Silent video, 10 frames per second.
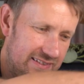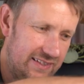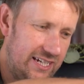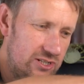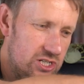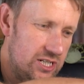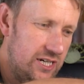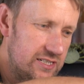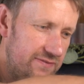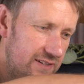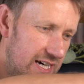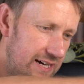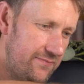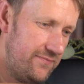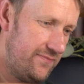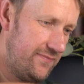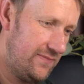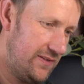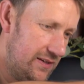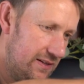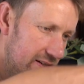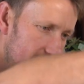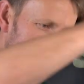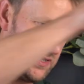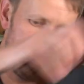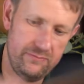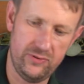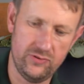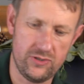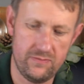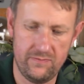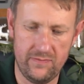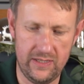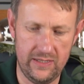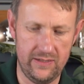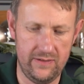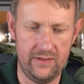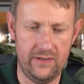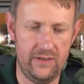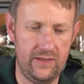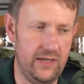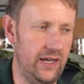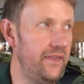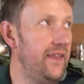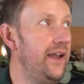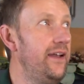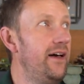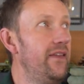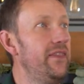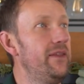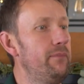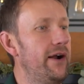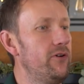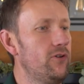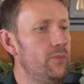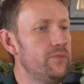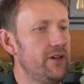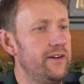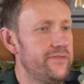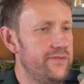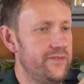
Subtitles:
Okay, just slides off like that. Nice and simples. And then the barrel comes off.